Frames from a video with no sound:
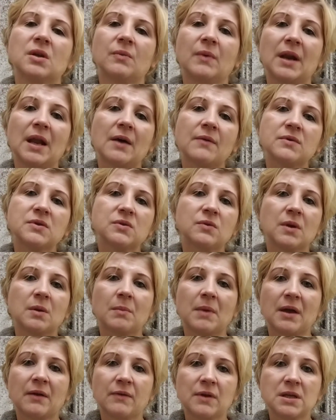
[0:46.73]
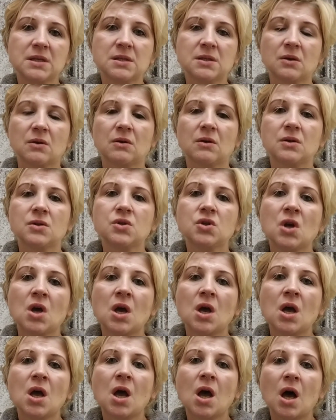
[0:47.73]
When I was doing my research,
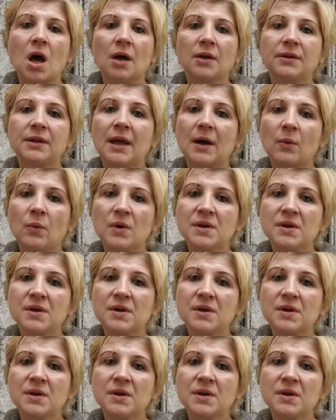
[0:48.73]
there